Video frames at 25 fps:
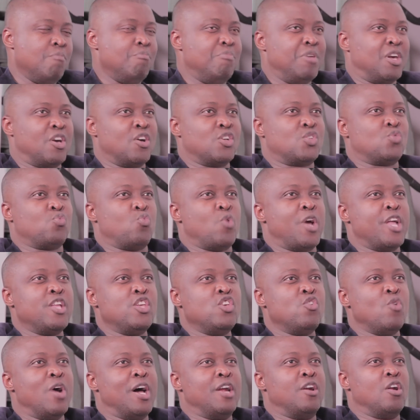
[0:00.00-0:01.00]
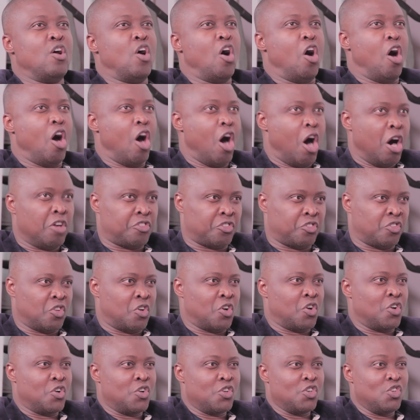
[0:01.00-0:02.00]
Because when you're an
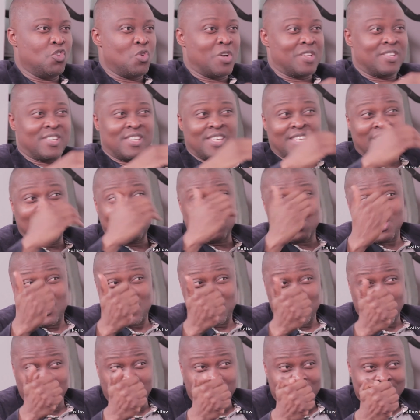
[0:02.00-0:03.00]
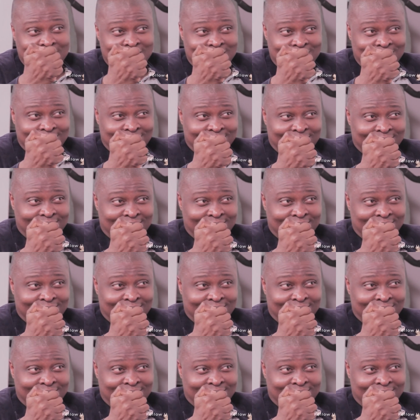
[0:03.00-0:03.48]
author, you are seen as an authority.